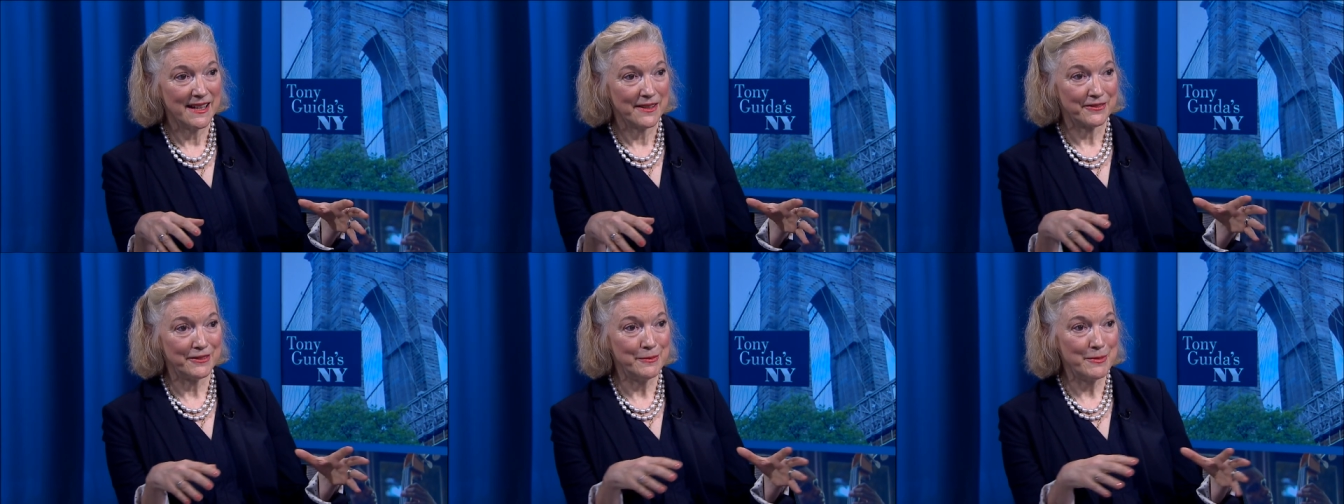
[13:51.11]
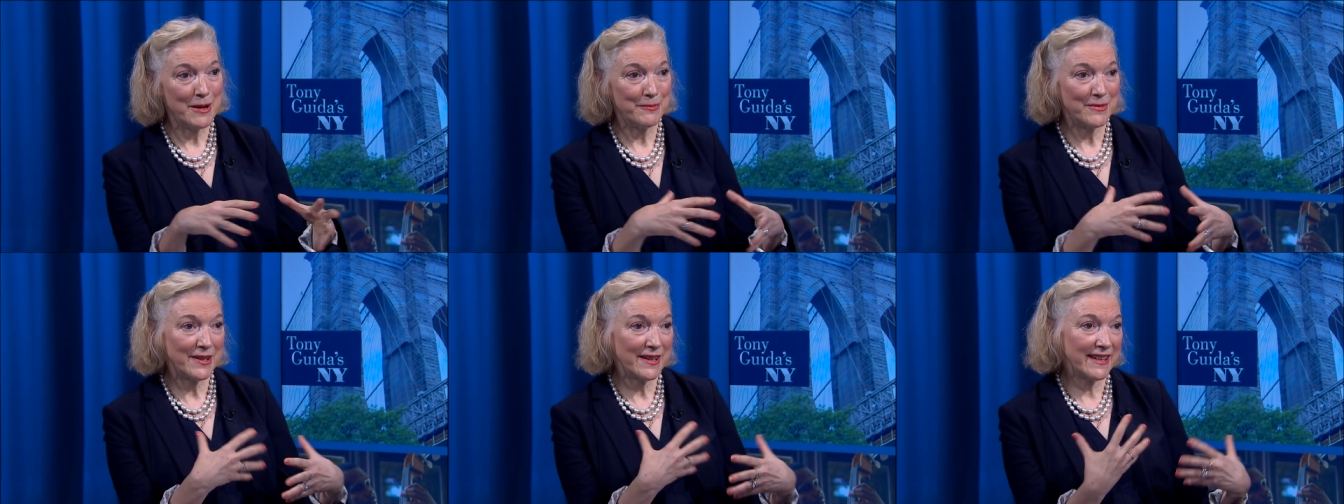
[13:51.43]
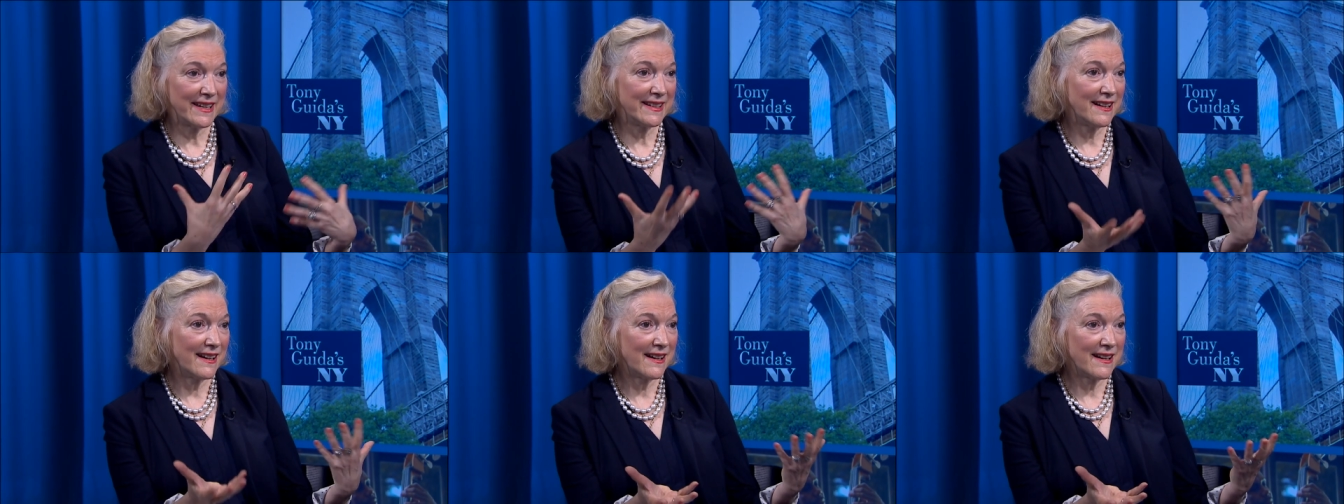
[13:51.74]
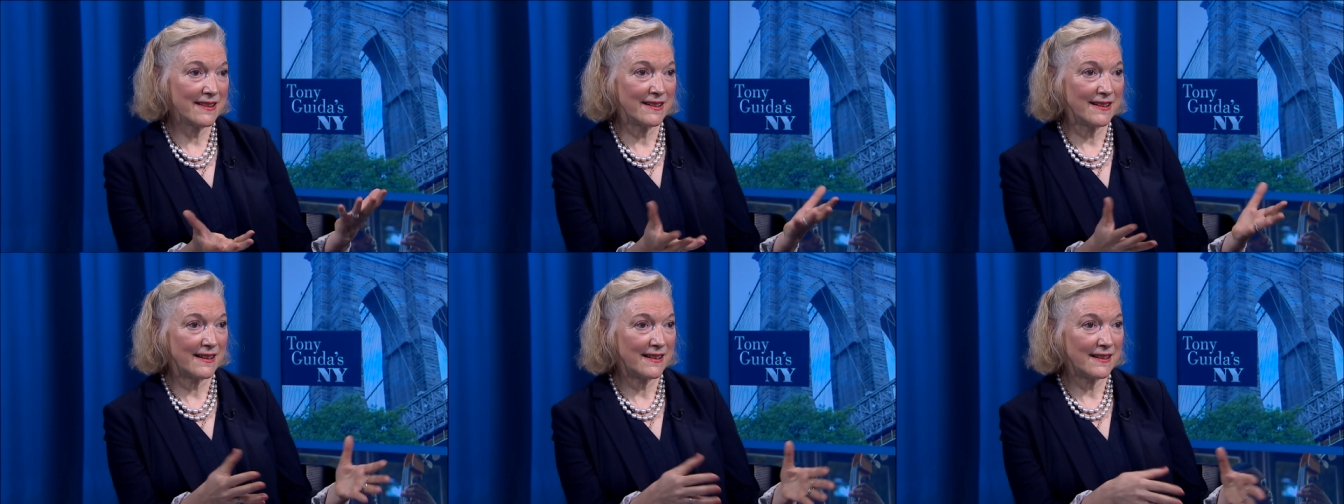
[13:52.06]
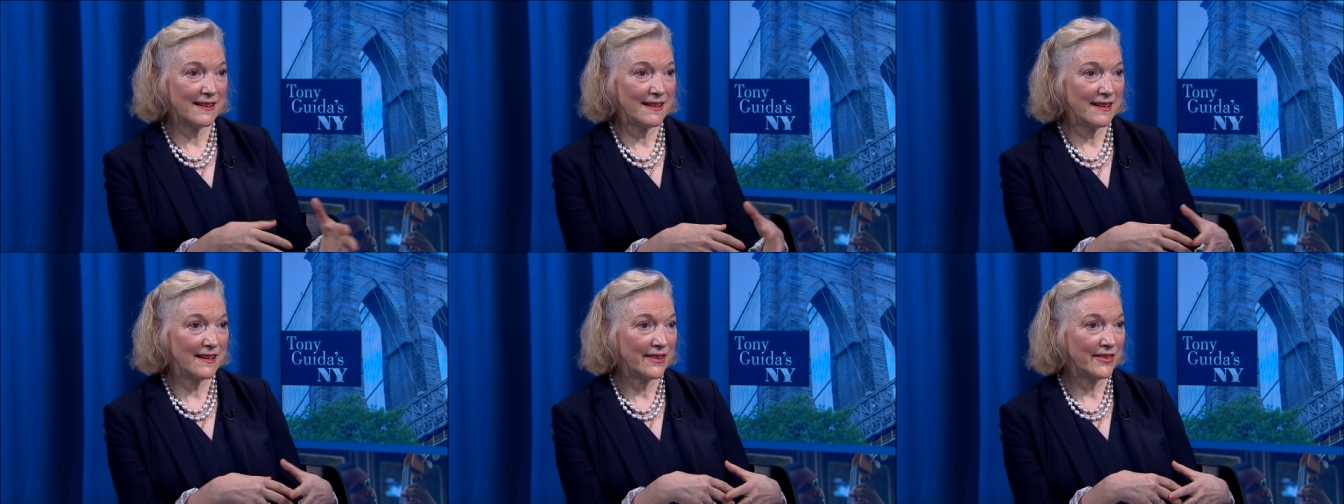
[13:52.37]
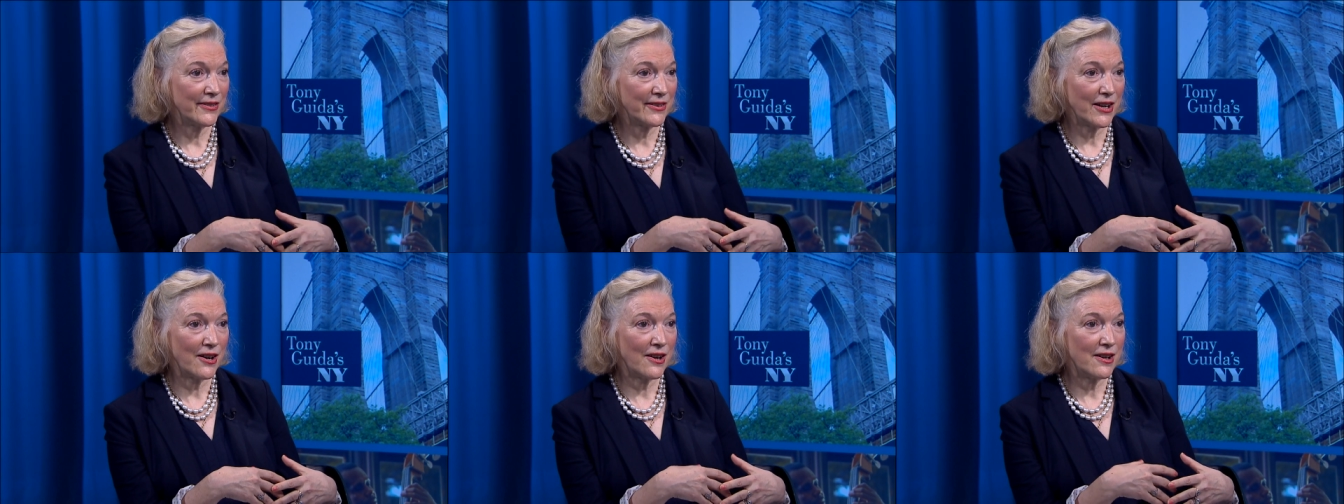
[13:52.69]
Remember that other
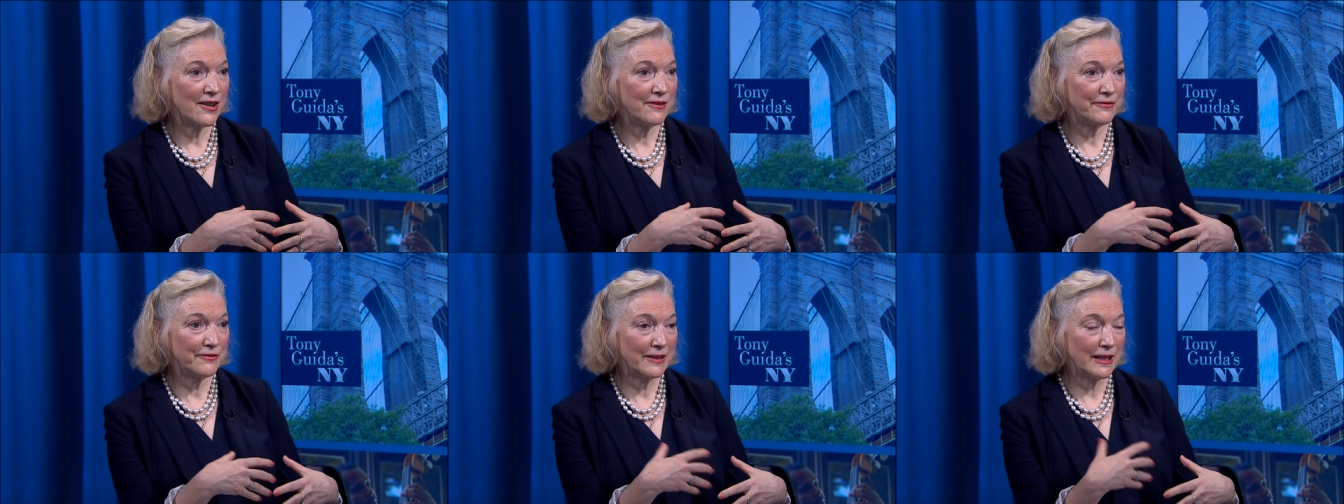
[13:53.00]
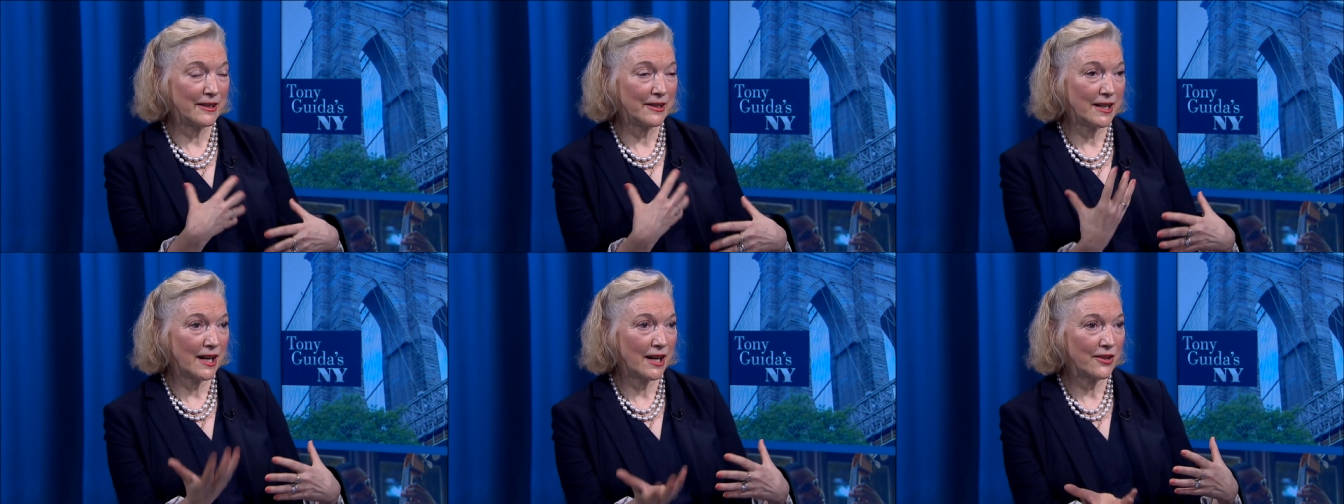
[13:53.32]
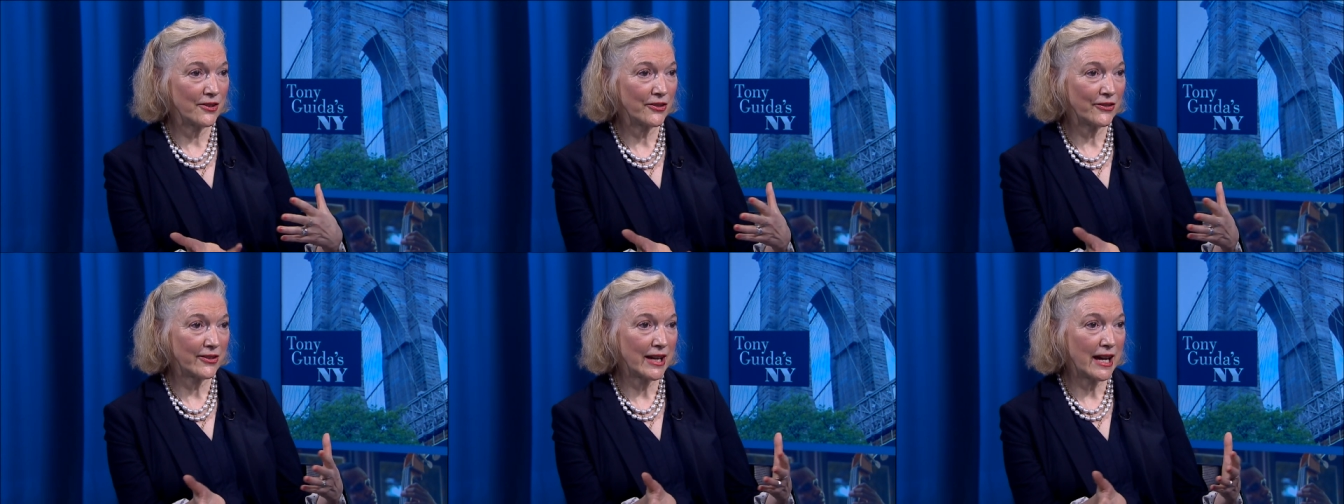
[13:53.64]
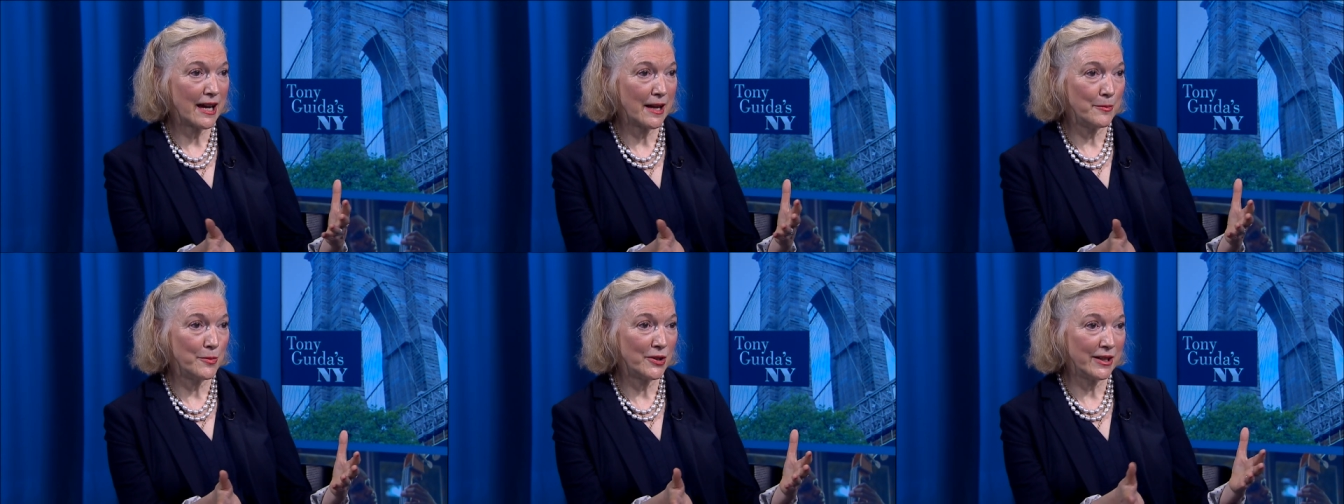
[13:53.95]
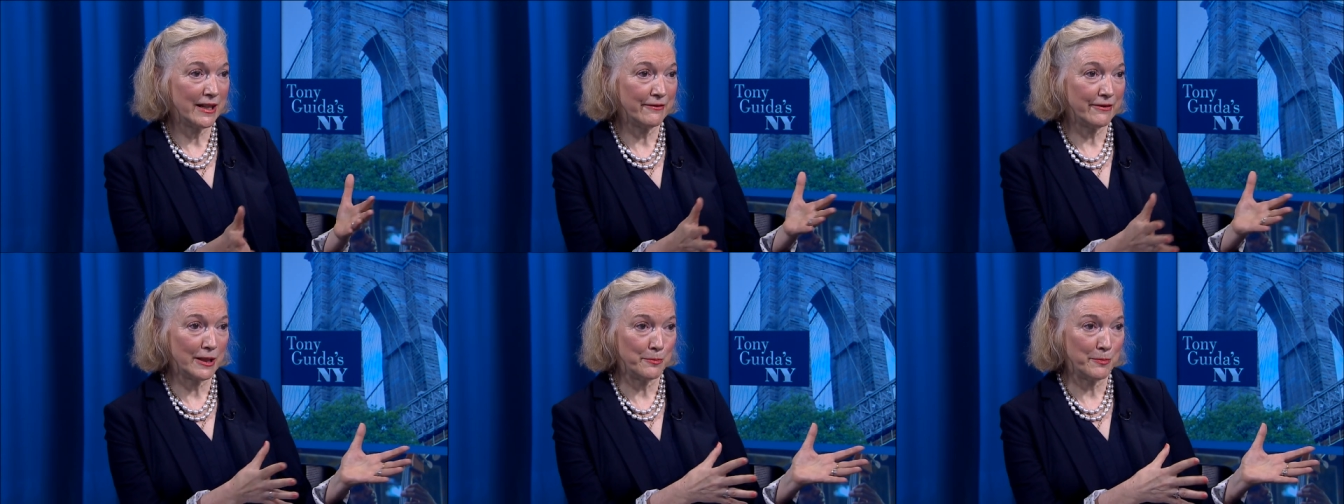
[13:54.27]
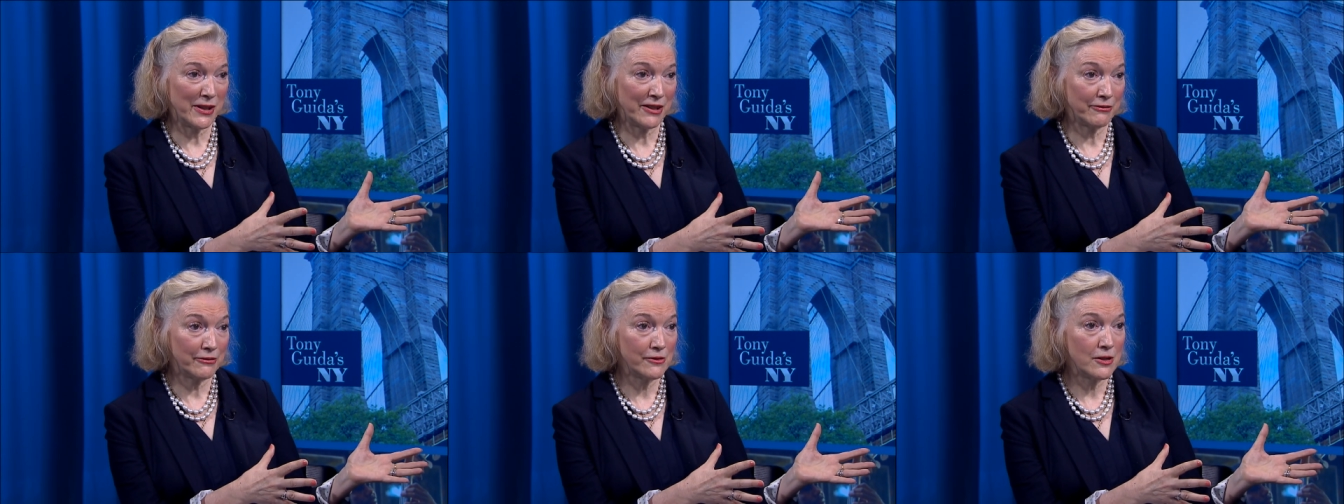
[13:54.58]
artists of Leonardo's time, or even
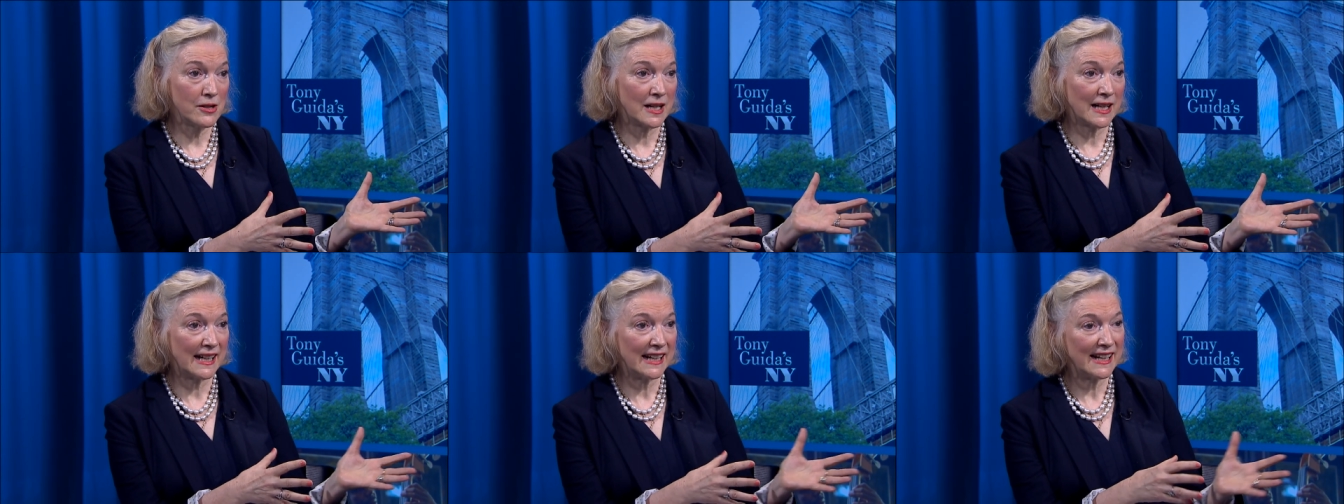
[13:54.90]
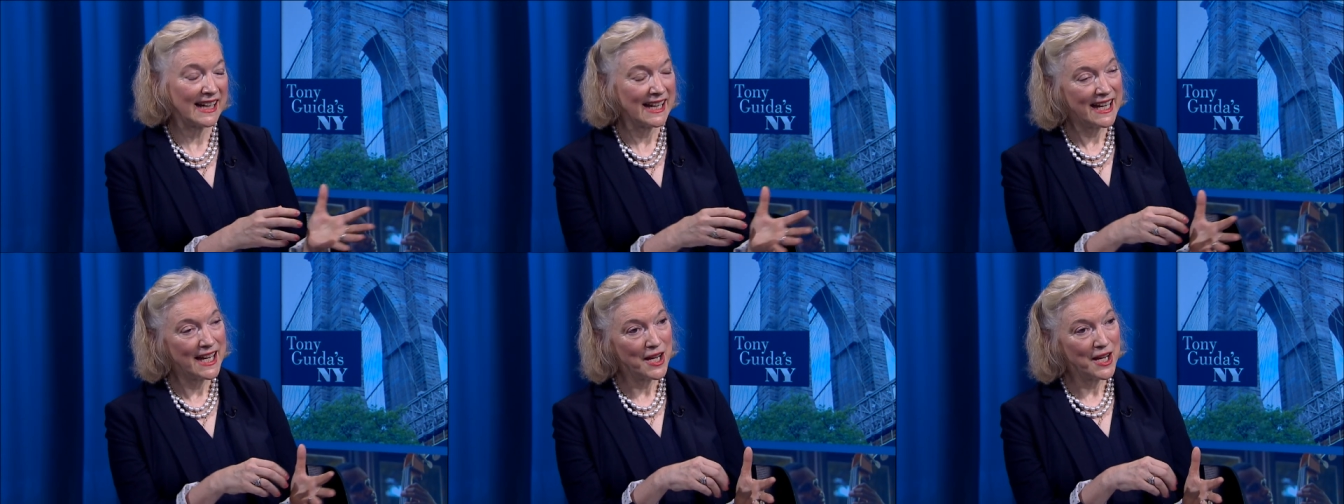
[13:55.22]
before,